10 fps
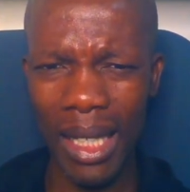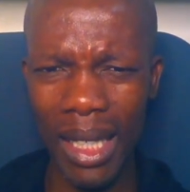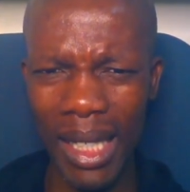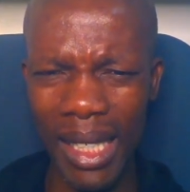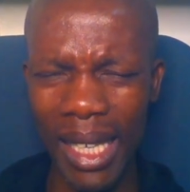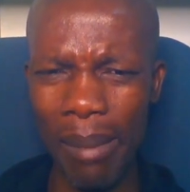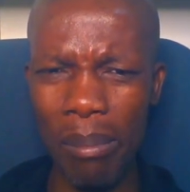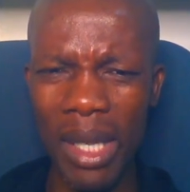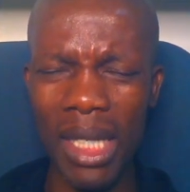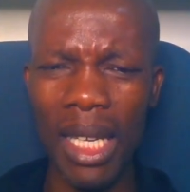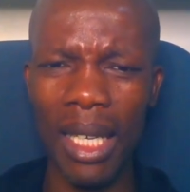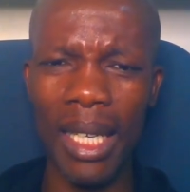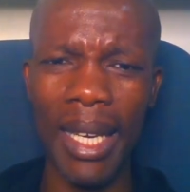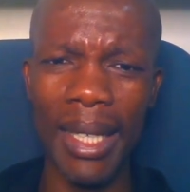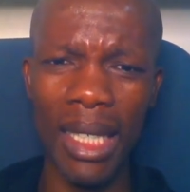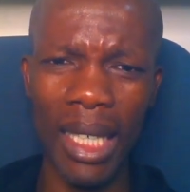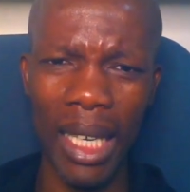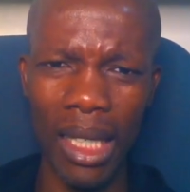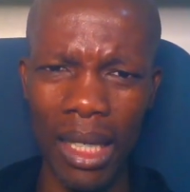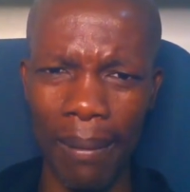the same mistake in nineteen
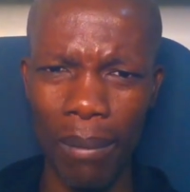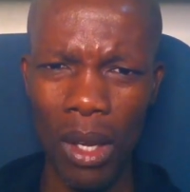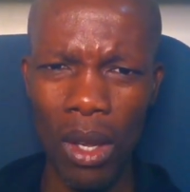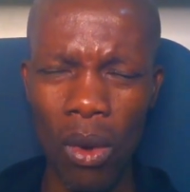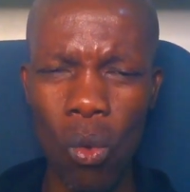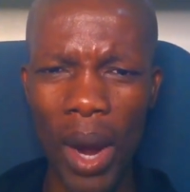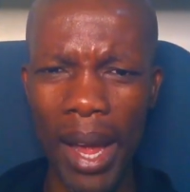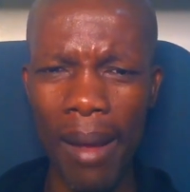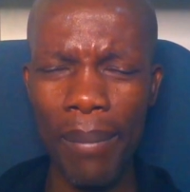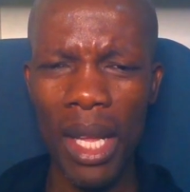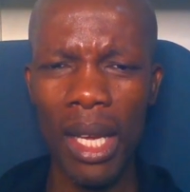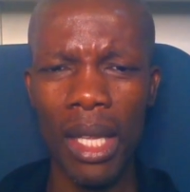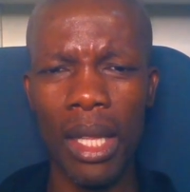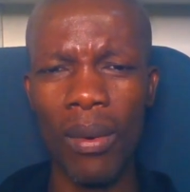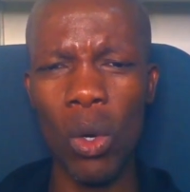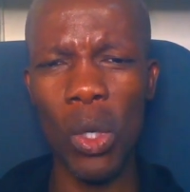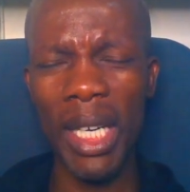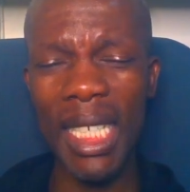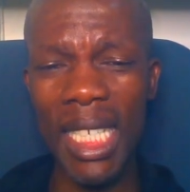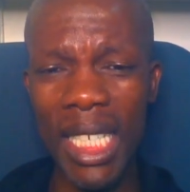eighty, where there were
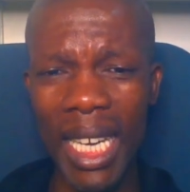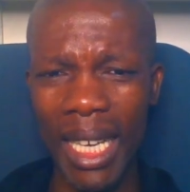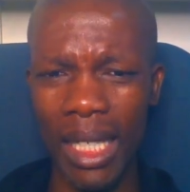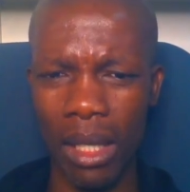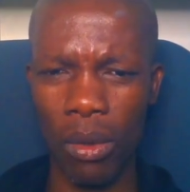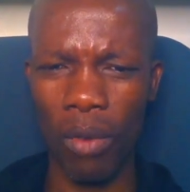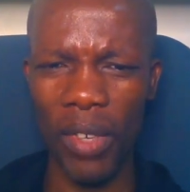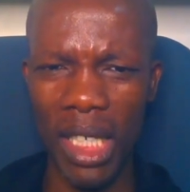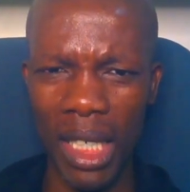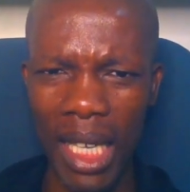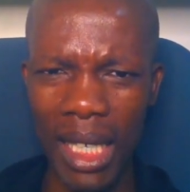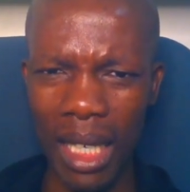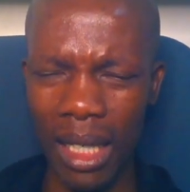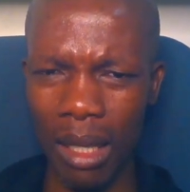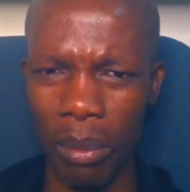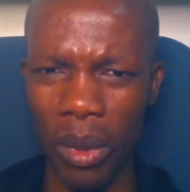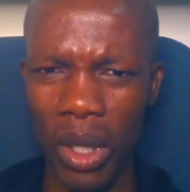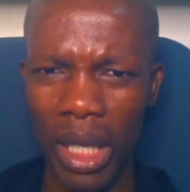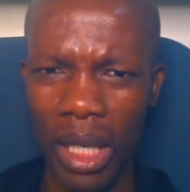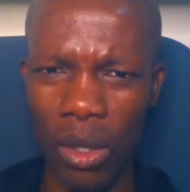already traits of a dictatorship
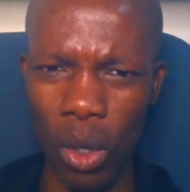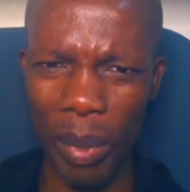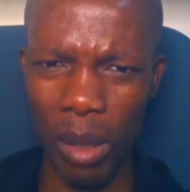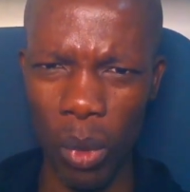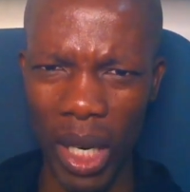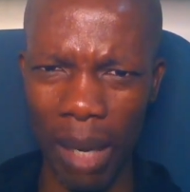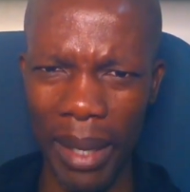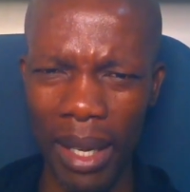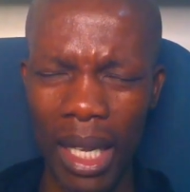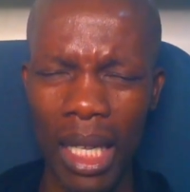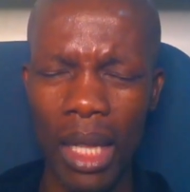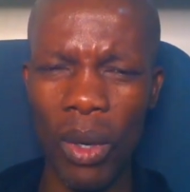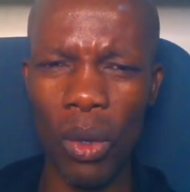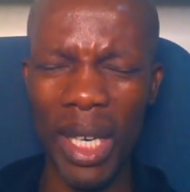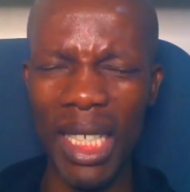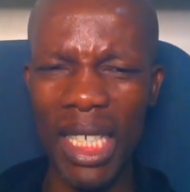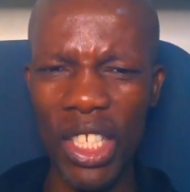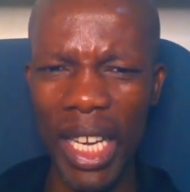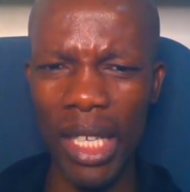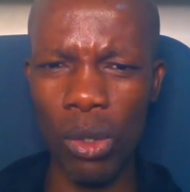in Robert Mugabe. There were already
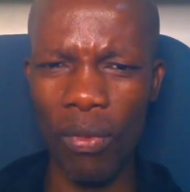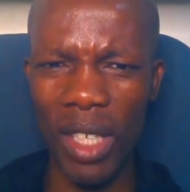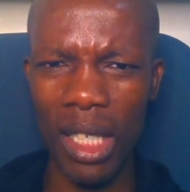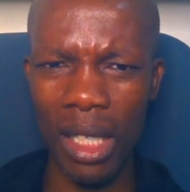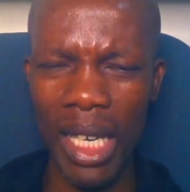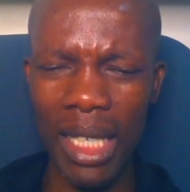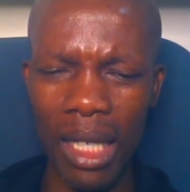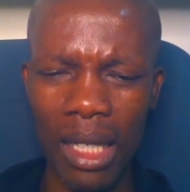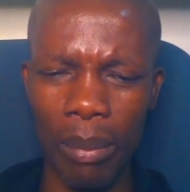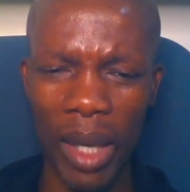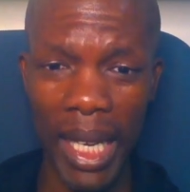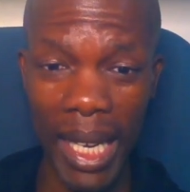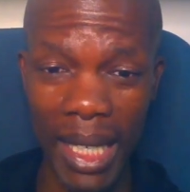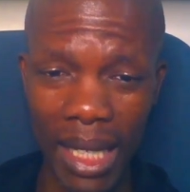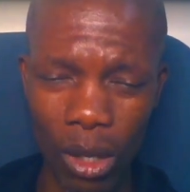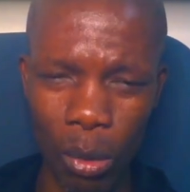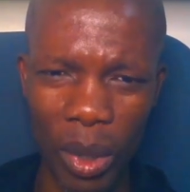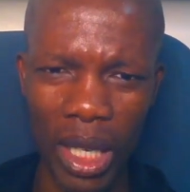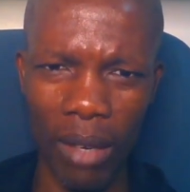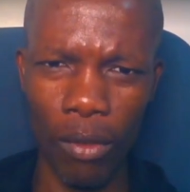traits of a dictatorship in
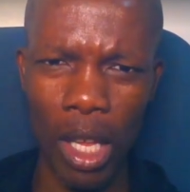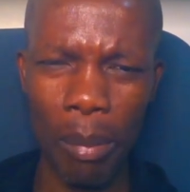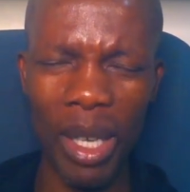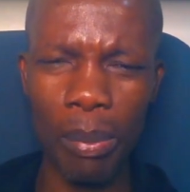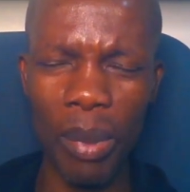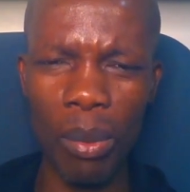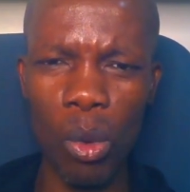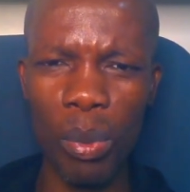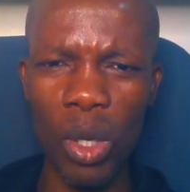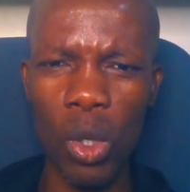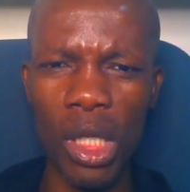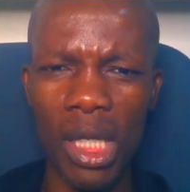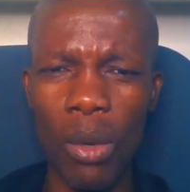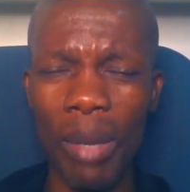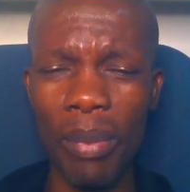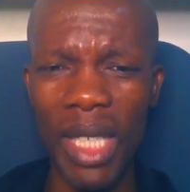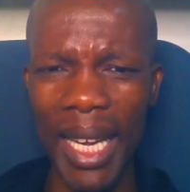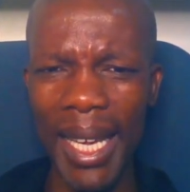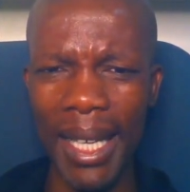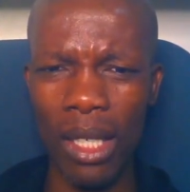ZANU-P F, but people, because they were
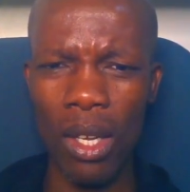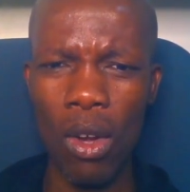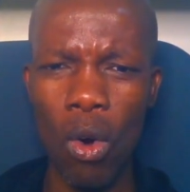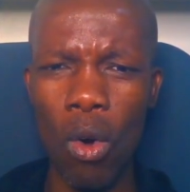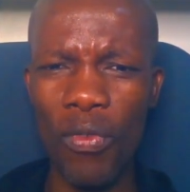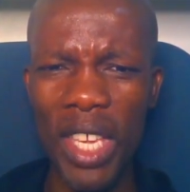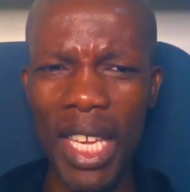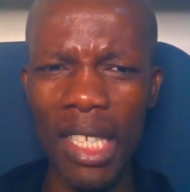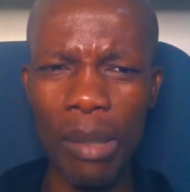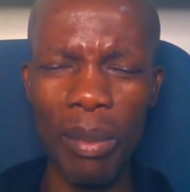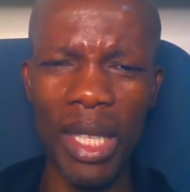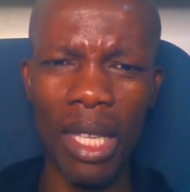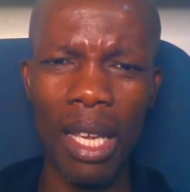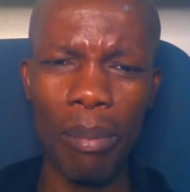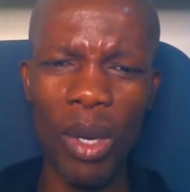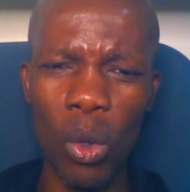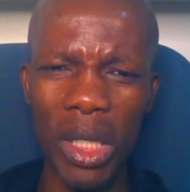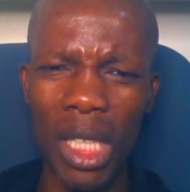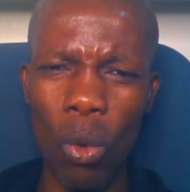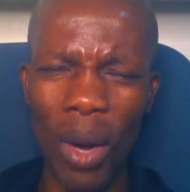tired of Ian Smith,
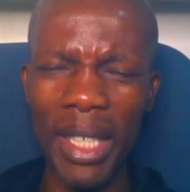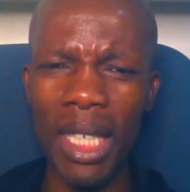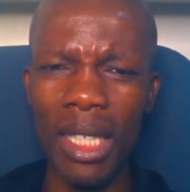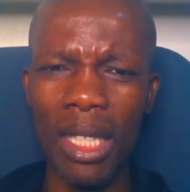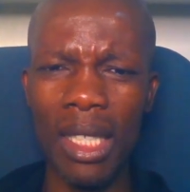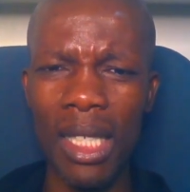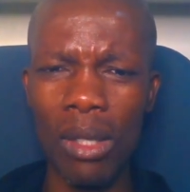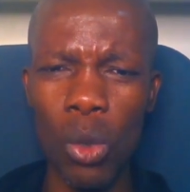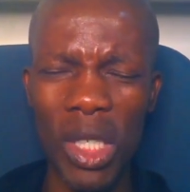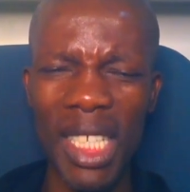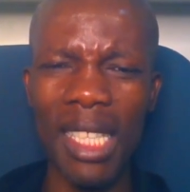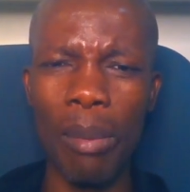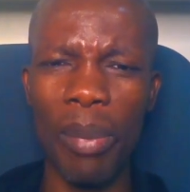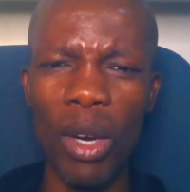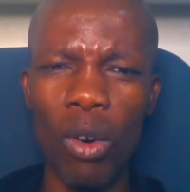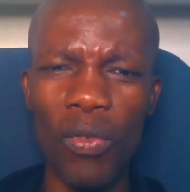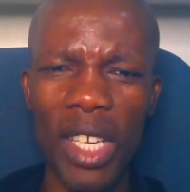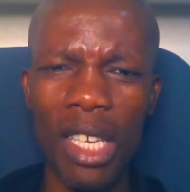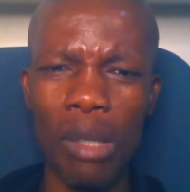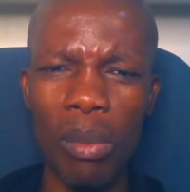because they wanted this to see the back of
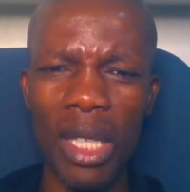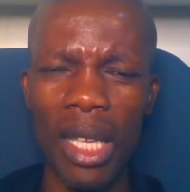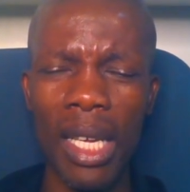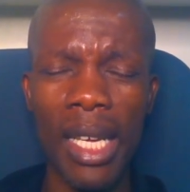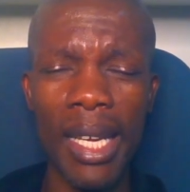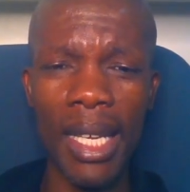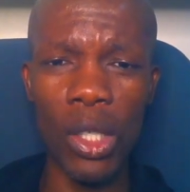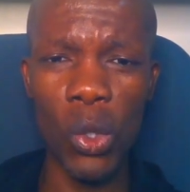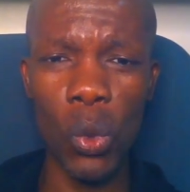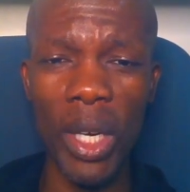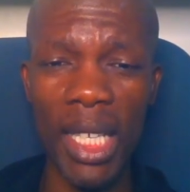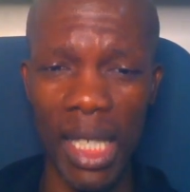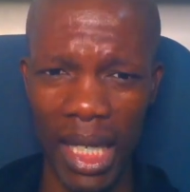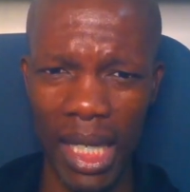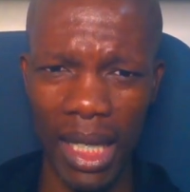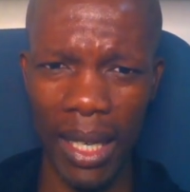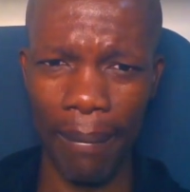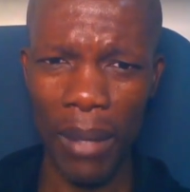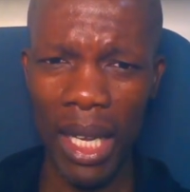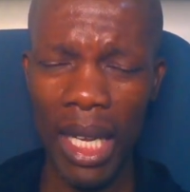Ian Smith as soon as yesterday,
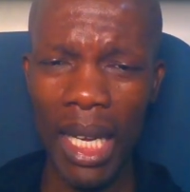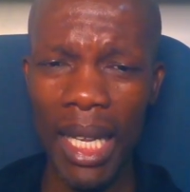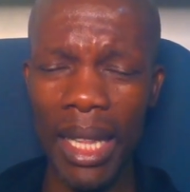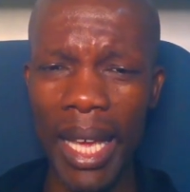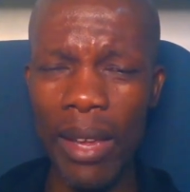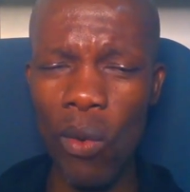they